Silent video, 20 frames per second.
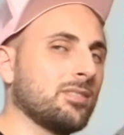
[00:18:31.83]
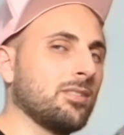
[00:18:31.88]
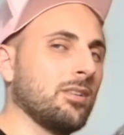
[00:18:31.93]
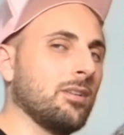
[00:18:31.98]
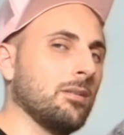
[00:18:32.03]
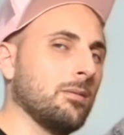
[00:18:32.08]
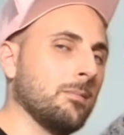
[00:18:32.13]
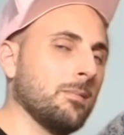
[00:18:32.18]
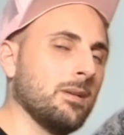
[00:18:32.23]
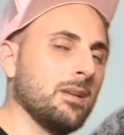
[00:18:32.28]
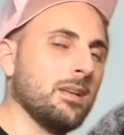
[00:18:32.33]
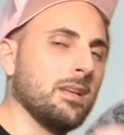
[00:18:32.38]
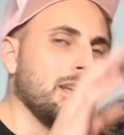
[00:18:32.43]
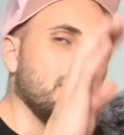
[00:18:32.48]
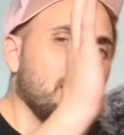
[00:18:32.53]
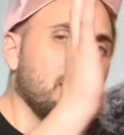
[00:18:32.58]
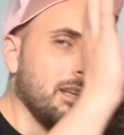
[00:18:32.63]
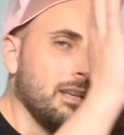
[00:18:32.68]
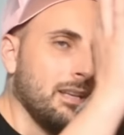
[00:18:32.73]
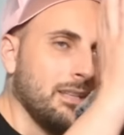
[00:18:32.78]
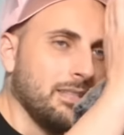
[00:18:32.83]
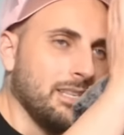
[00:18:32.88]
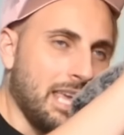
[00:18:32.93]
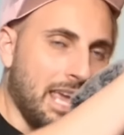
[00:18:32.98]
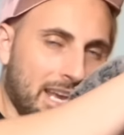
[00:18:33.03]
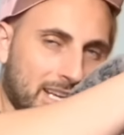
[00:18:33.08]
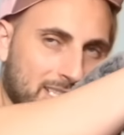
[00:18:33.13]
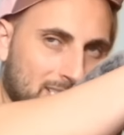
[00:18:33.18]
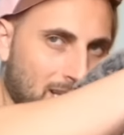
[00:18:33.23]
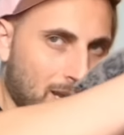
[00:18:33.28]
So the
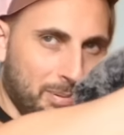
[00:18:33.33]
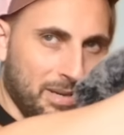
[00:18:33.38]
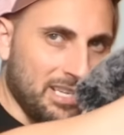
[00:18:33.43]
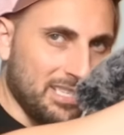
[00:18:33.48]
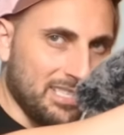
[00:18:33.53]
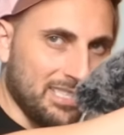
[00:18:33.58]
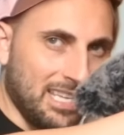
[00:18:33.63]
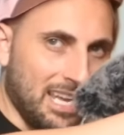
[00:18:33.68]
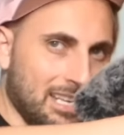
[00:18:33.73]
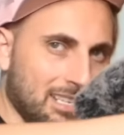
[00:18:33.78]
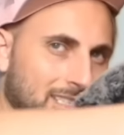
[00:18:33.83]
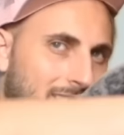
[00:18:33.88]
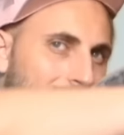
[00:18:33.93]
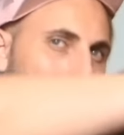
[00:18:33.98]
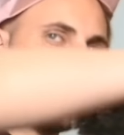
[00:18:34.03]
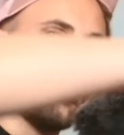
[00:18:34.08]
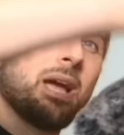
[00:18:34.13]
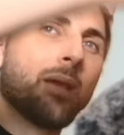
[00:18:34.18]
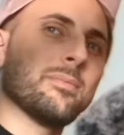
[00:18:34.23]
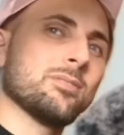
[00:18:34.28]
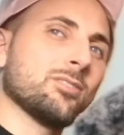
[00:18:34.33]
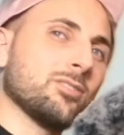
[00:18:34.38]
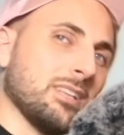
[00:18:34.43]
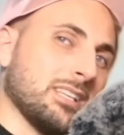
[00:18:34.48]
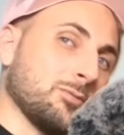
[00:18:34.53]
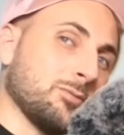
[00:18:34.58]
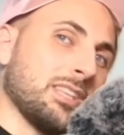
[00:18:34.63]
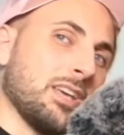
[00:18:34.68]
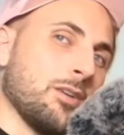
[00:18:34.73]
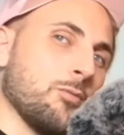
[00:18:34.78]
XRP standard, the payments,
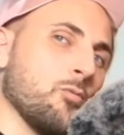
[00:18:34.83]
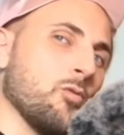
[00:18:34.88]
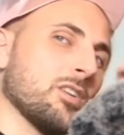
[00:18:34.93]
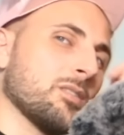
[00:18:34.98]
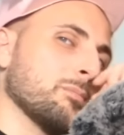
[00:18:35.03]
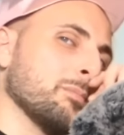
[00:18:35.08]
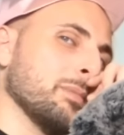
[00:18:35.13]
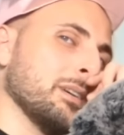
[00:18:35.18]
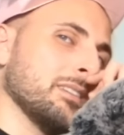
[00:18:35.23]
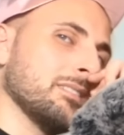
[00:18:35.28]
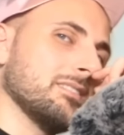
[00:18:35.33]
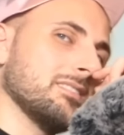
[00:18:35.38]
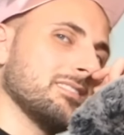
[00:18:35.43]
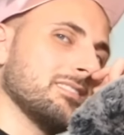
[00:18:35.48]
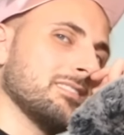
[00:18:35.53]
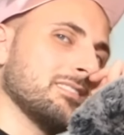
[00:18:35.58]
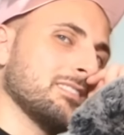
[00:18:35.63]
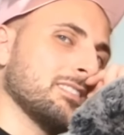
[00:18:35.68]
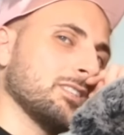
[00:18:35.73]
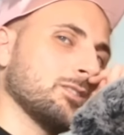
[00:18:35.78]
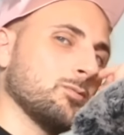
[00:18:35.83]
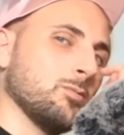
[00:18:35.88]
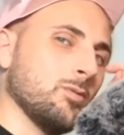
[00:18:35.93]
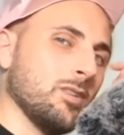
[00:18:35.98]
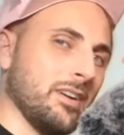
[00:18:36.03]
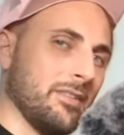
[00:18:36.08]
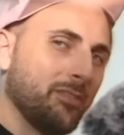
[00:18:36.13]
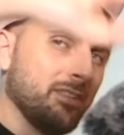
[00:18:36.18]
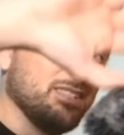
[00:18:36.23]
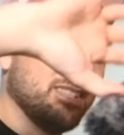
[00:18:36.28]
that's what they want. But that's
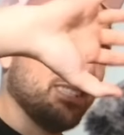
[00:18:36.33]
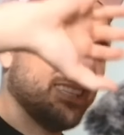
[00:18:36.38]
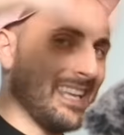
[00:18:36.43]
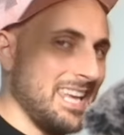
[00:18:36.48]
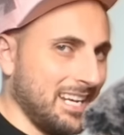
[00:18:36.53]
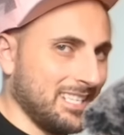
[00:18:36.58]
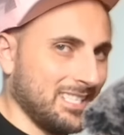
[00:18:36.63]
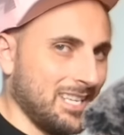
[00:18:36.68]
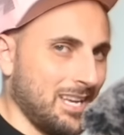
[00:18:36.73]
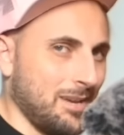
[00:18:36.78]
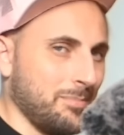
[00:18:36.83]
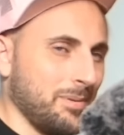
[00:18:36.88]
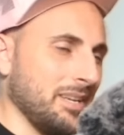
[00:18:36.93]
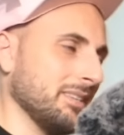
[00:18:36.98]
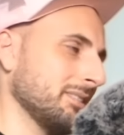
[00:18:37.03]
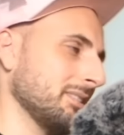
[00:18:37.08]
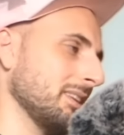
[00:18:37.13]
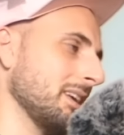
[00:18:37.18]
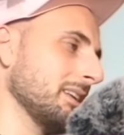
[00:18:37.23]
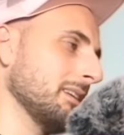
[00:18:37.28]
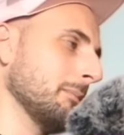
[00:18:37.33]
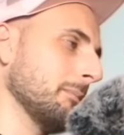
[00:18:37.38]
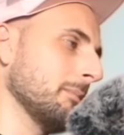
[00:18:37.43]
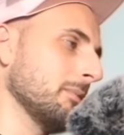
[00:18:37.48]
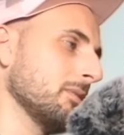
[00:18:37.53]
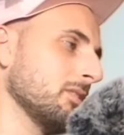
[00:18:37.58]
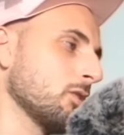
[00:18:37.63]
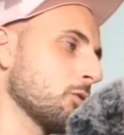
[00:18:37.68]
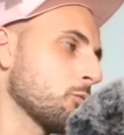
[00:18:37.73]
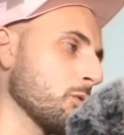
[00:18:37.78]
why, friends, the XRP standard,
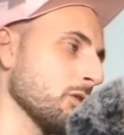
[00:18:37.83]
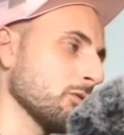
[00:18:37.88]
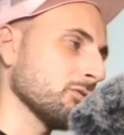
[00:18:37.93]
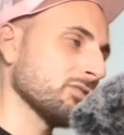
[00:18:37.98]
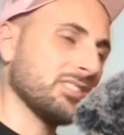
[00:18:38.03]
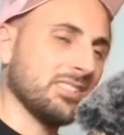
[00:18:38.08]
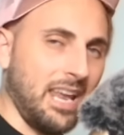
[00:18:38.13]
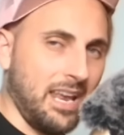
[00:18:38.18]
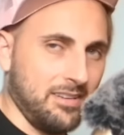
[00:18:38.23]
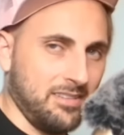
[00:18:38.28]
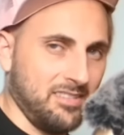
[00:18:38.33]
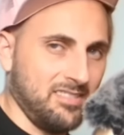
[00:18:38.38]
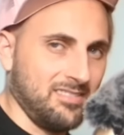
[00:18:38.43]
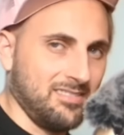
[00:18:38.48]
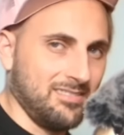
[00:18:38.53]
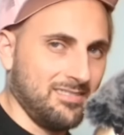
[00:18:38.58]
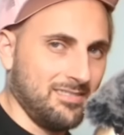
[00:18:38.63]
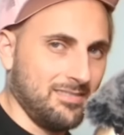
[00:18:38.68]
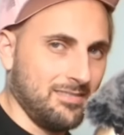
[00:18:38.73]
the real standard